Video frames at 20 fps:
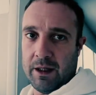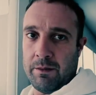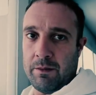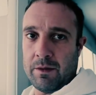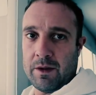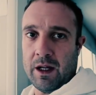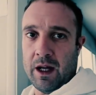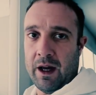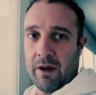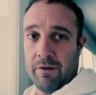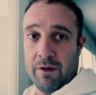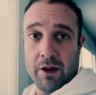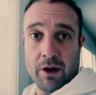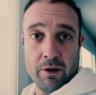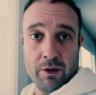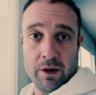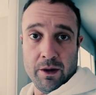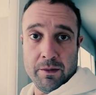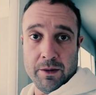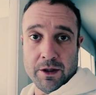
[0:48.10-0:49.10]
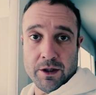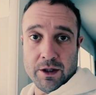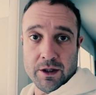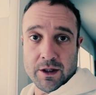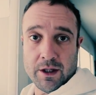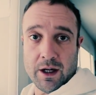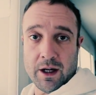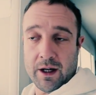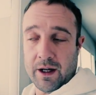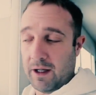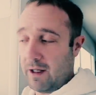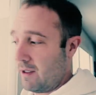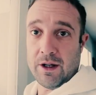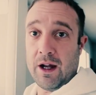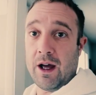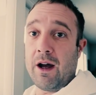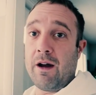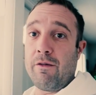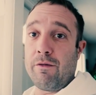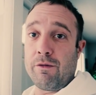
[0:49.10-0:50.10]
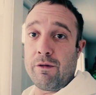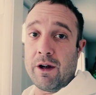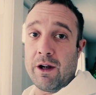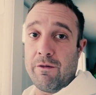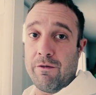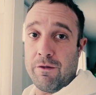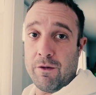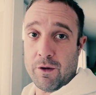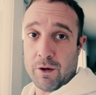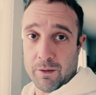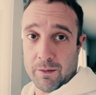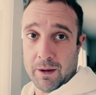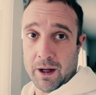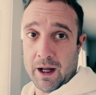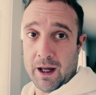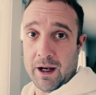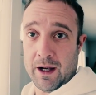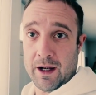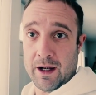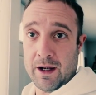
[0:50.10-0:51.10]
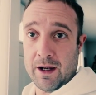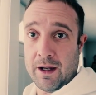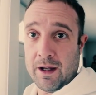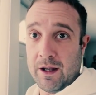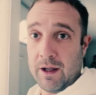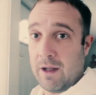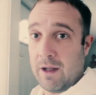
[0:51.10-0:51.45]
seemed to have no images on it. So now I've reformatted.